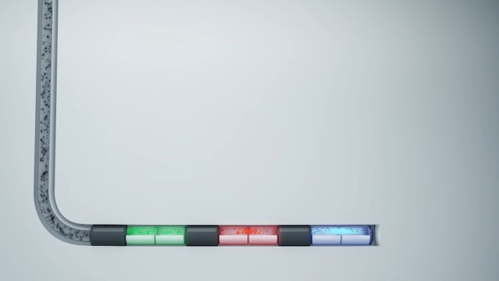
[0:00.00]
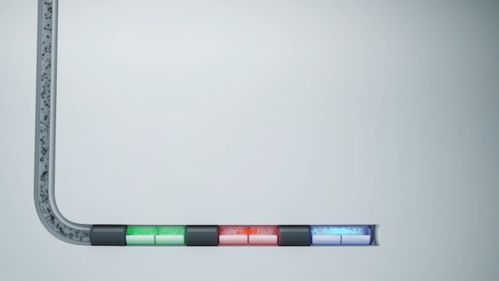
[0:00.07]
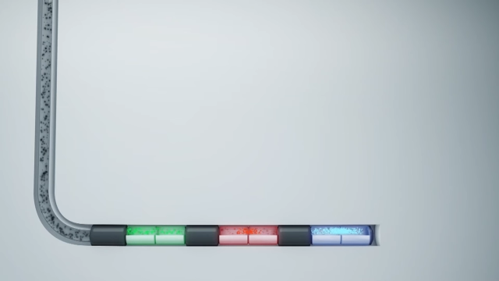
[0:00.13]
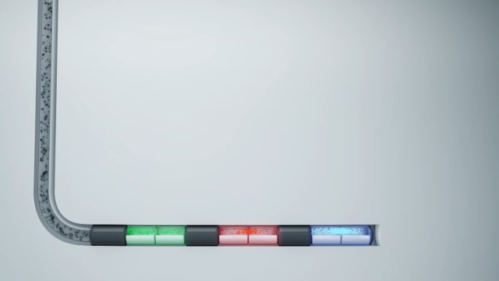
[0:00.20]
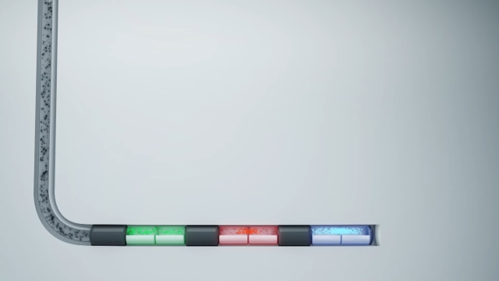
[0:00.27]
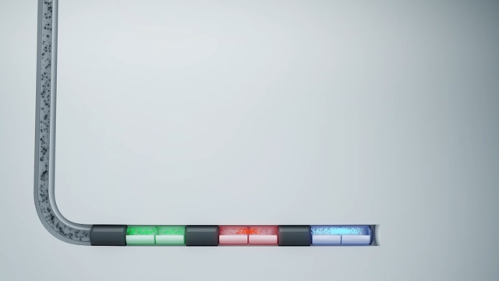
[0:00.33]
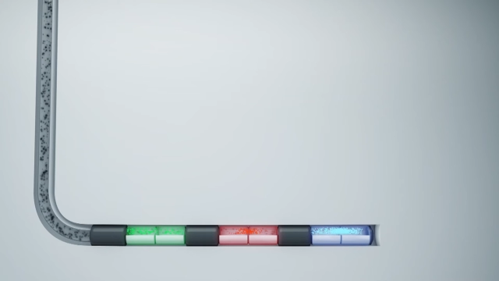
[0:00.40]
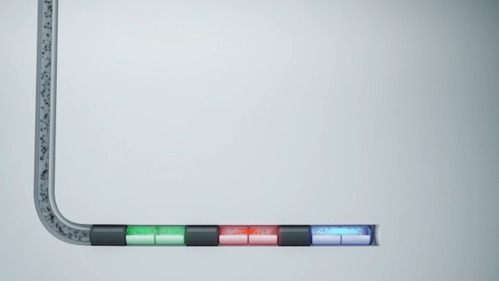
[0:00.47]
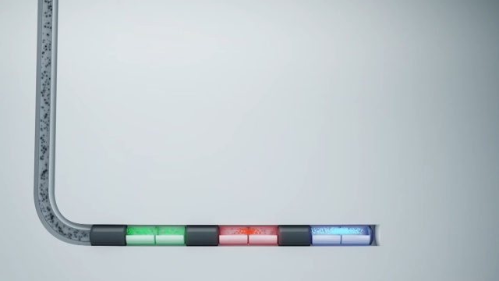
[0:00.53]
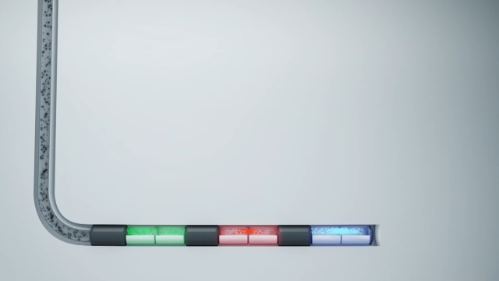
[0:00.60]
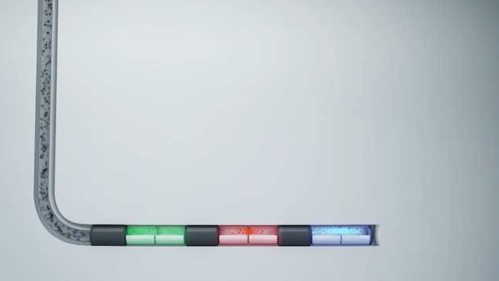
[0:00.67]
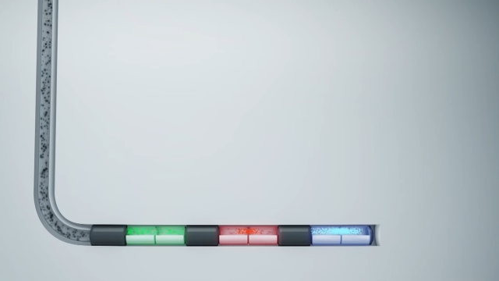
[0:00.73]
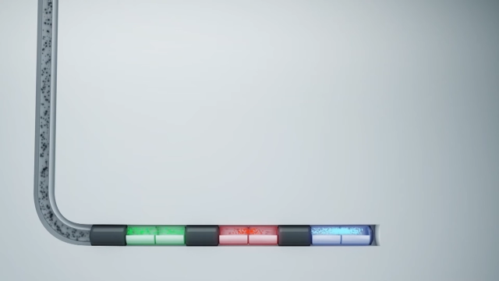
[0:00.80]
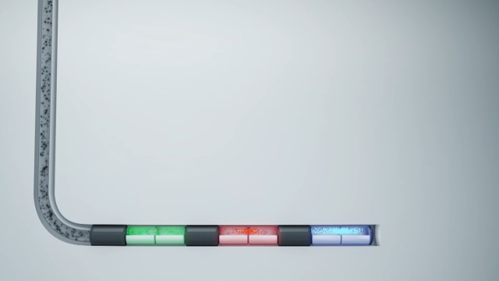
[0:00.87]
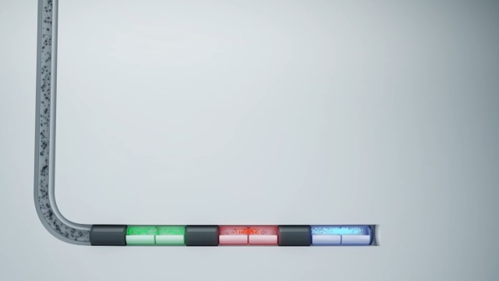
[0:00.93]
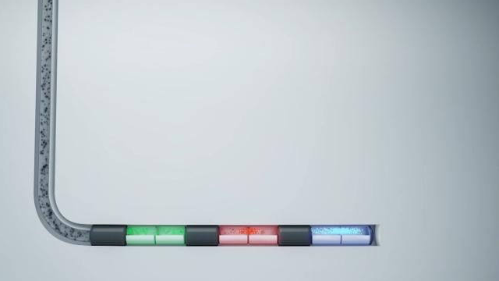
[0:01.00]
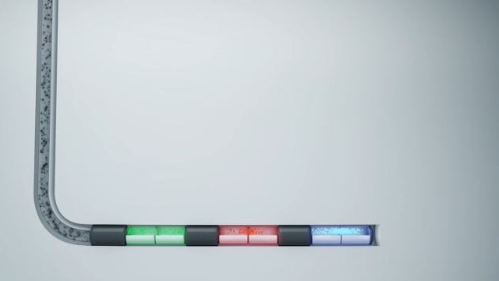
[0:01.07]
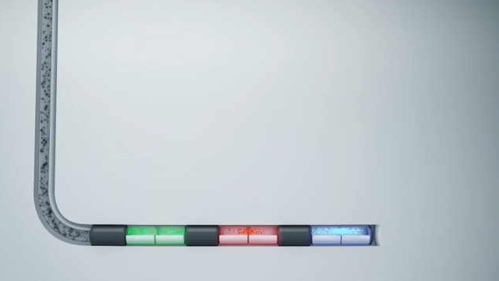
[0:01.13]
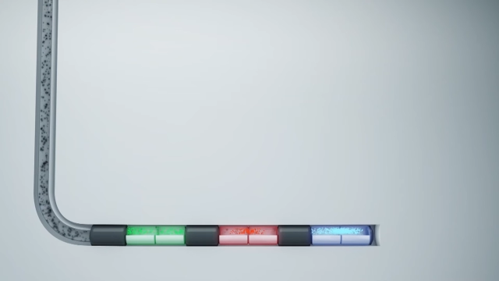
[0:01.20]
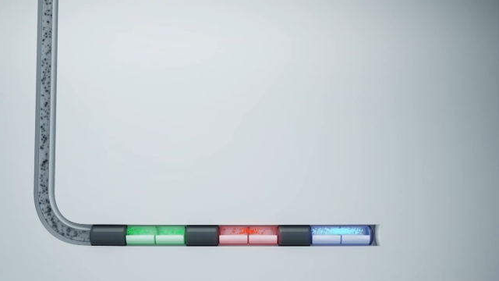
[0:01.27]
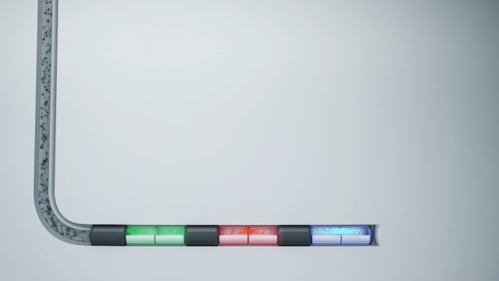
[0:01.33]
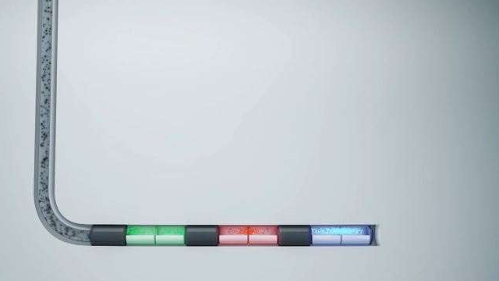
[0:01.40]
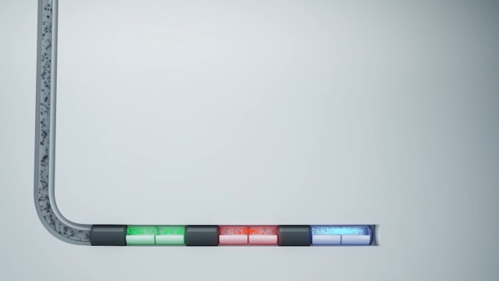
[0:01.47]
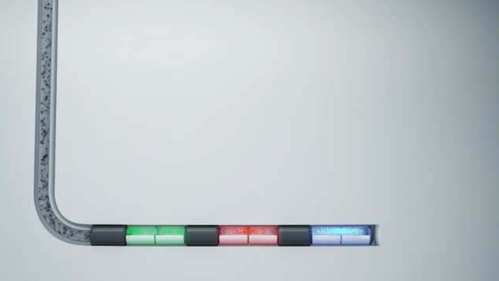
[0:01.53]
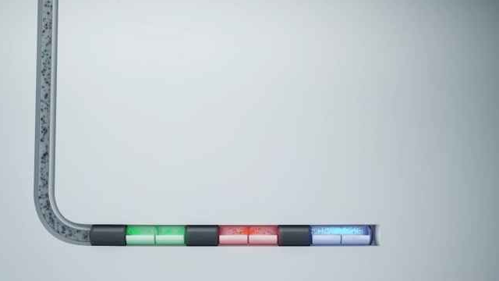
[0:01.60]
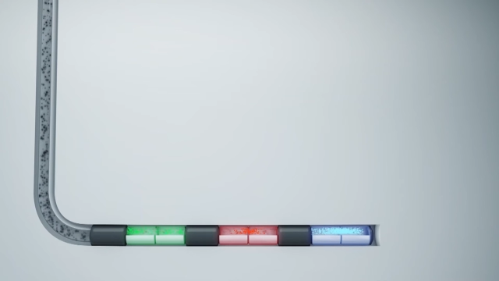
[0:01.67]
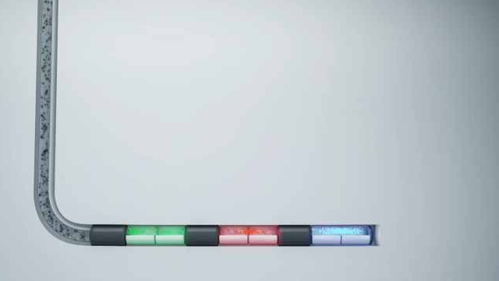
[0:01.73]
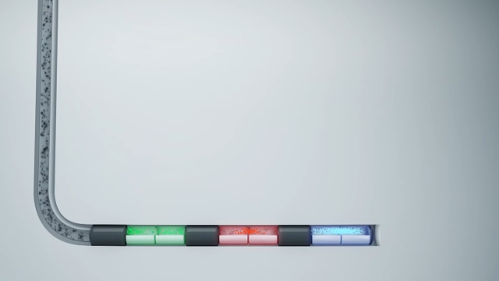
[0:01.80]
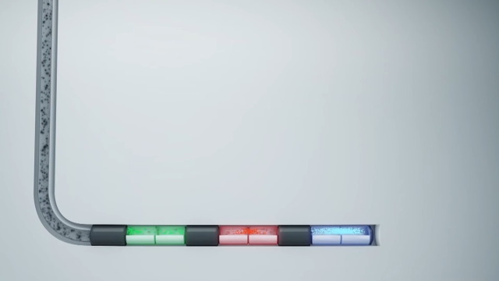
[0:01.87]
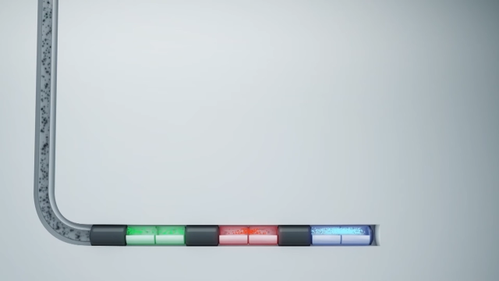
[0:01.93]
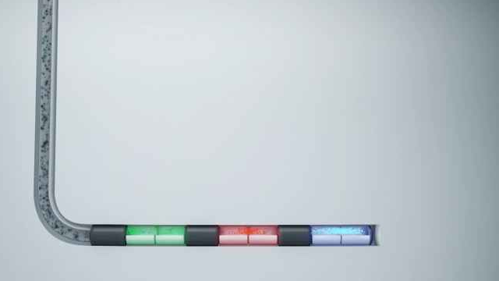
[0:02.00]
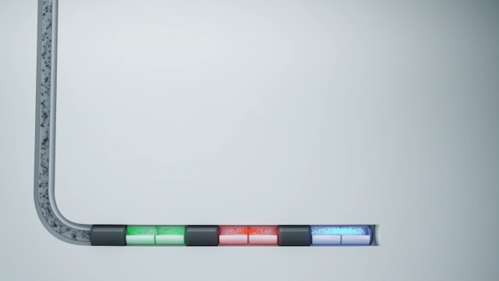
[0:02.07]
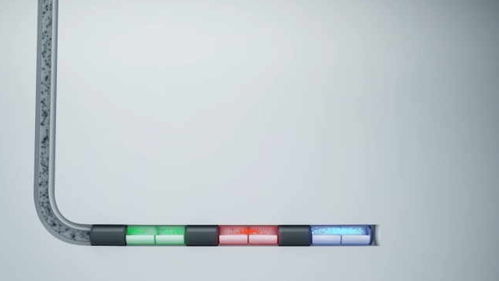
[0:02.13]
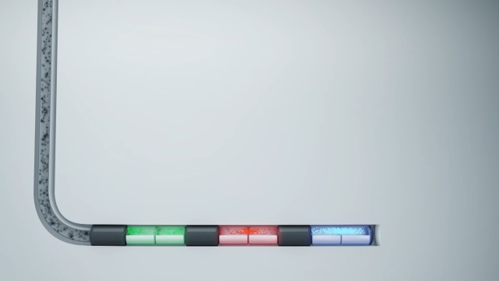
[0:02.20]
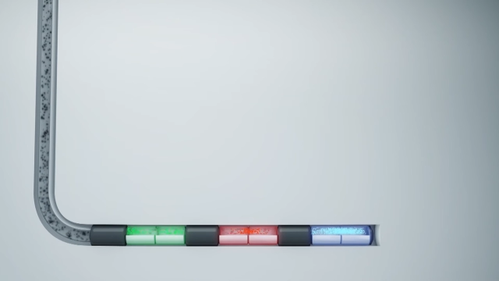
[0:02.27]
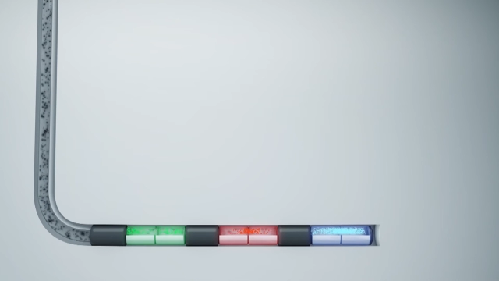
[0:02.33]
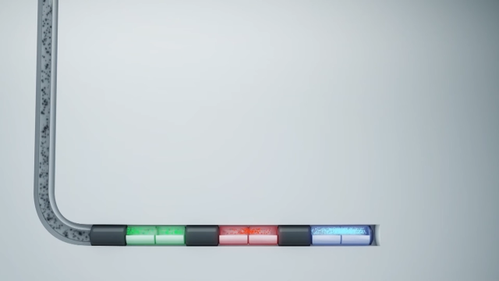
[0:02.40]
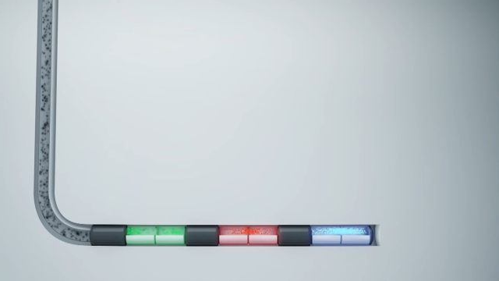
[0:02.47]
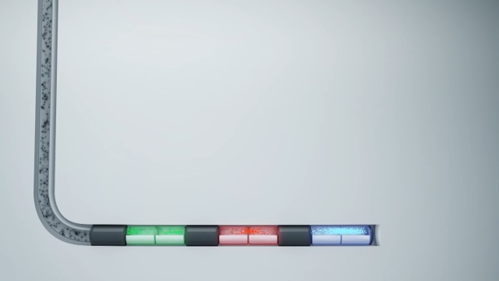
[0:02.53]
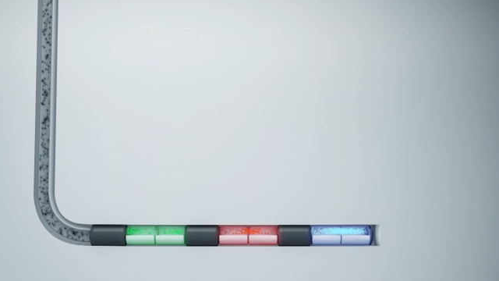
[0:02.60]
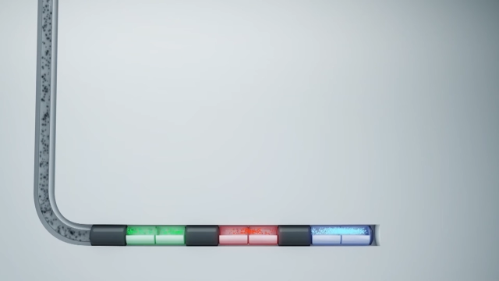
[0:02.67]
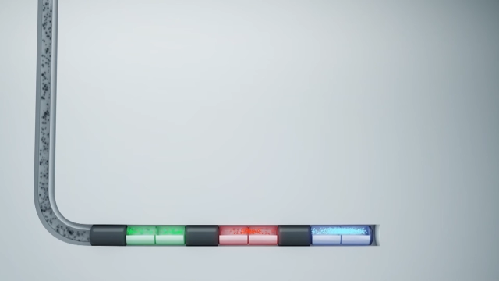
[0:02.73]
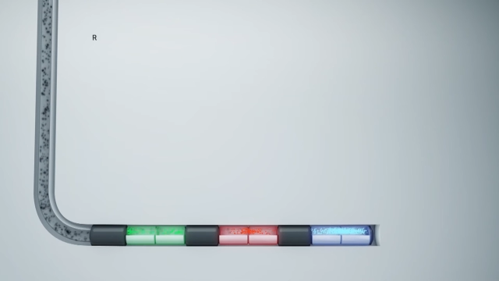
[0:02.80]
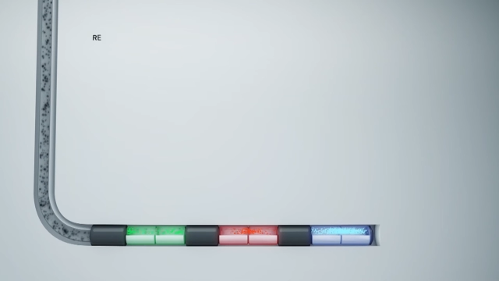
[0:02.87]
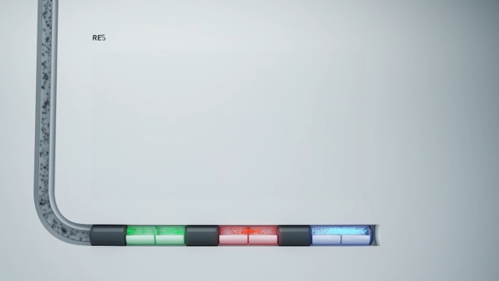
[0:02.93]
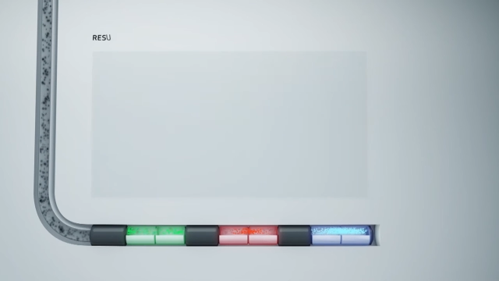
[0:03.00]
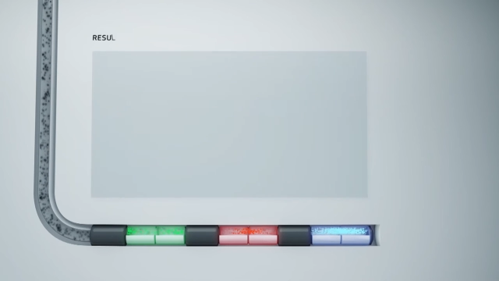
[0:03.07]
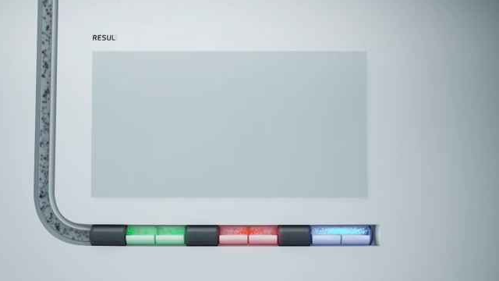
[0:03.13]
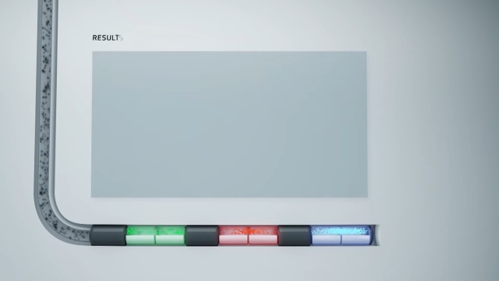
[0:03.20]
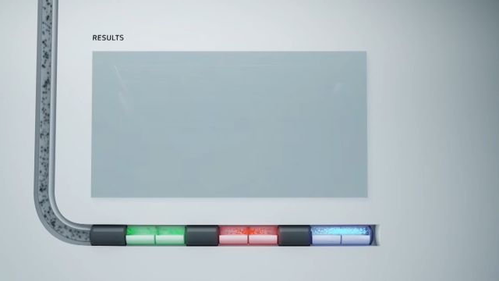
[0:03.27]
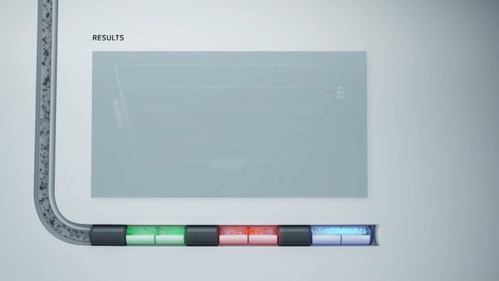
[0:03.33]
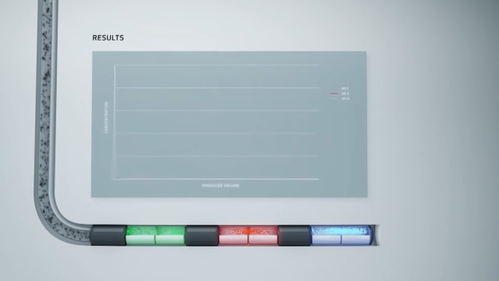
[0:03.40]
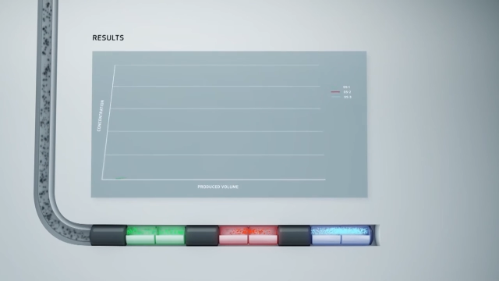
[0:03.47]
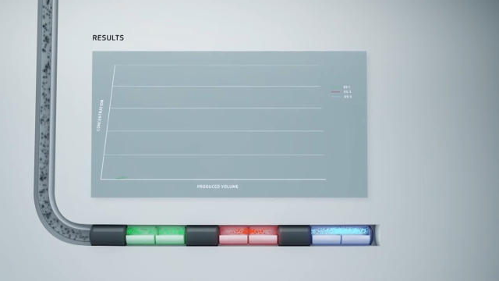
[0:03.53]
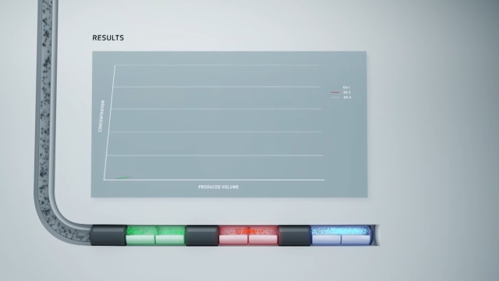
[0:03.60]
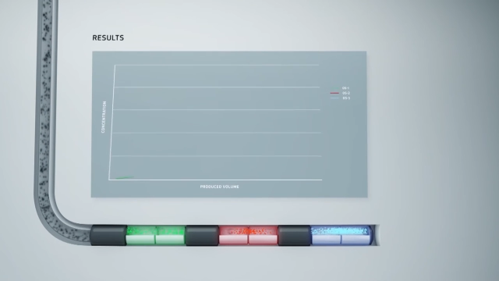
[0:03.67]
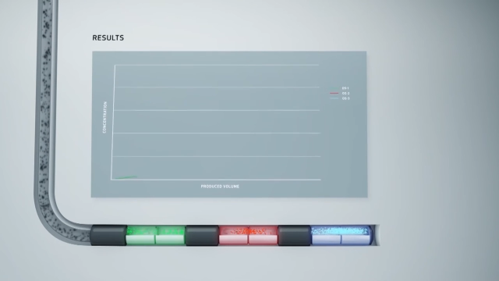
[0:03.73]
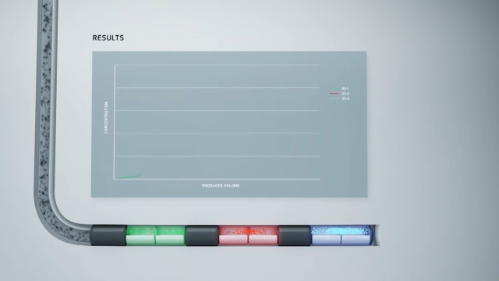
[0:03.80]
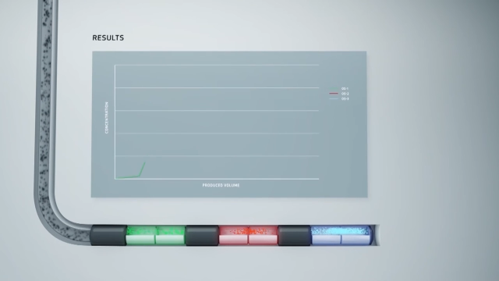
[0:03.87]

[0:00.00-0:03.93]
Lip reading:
Nobody's mouth can be seen.